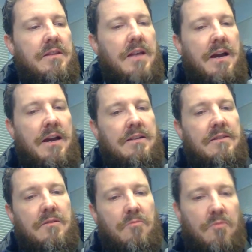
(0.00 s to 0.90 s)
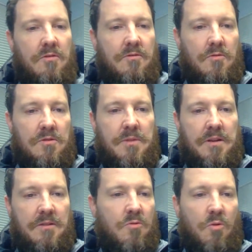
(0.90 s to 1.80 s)
That there will, of course,
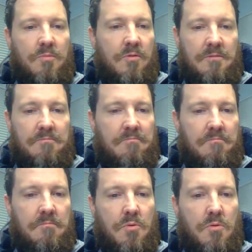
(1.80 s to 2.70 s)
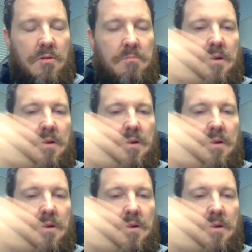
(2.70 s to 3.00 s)
be a corporate board,